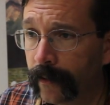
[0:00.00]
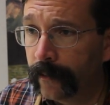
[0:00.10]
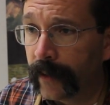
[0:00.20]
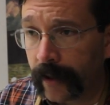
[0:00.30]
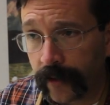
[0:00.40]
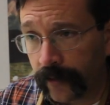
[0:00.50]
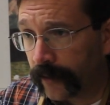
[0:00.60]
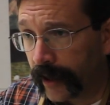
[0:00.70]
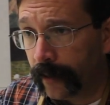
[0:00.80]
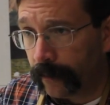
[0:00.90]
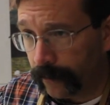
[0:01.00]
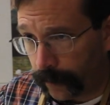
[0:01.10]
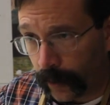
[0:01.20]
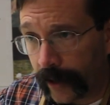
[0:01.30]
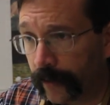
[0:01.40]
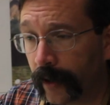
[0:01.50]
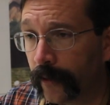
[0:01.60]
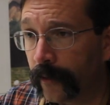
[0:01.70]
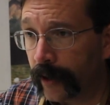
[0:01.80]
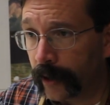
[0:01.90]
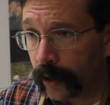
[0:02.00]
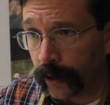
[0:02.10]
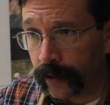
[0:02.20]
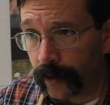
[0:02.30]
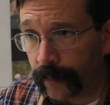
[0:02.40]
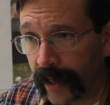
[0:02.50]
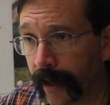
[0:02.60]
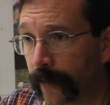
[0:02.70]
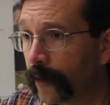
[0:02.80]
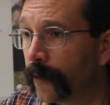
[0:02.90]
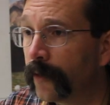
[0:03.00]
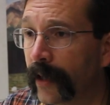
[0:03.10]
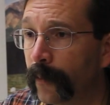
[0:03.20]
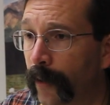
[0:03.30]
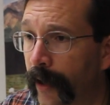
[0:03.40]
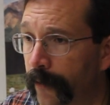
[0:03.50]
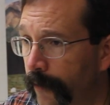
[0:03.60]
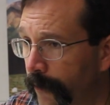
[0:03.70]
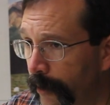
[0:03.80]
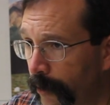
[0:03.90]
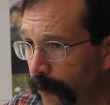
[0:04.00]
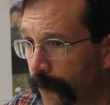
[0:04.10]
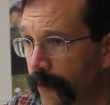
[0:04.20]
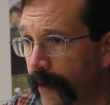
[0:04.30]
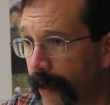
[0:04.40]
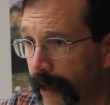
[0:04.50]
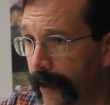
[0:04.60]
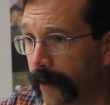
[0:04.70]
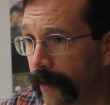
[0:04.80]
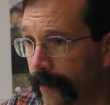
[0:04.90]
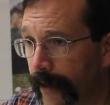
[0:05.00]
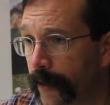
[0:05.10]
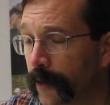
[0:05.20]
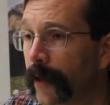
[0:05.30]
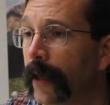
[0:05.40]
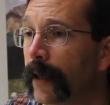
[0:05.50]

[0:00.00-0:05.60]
because the same processes that occurred in the past are the same processes that occur today in nature.